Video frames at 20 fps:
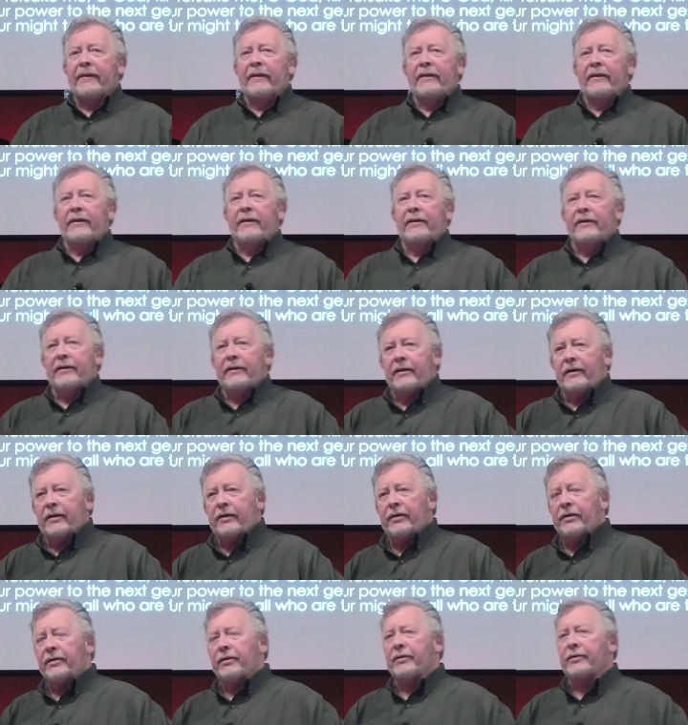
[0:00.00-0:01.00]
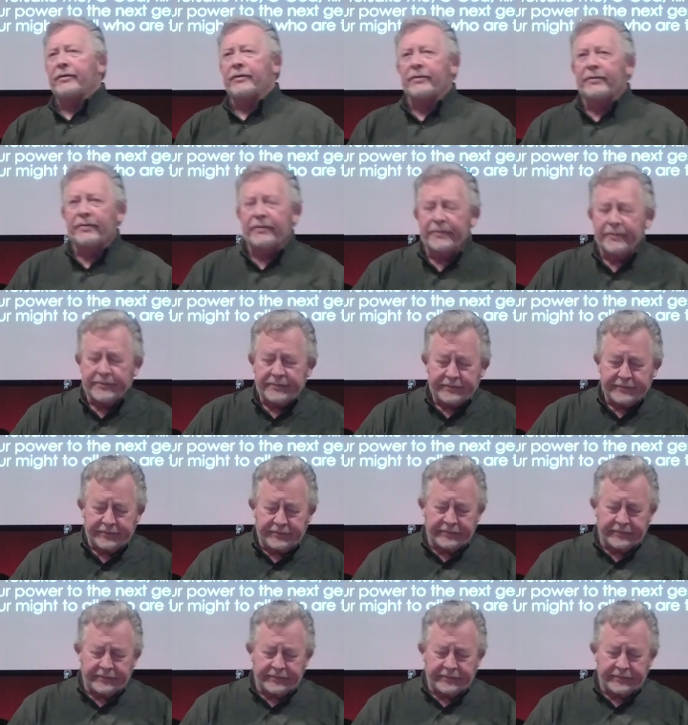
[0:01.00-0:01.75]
No one is speaking in this clip.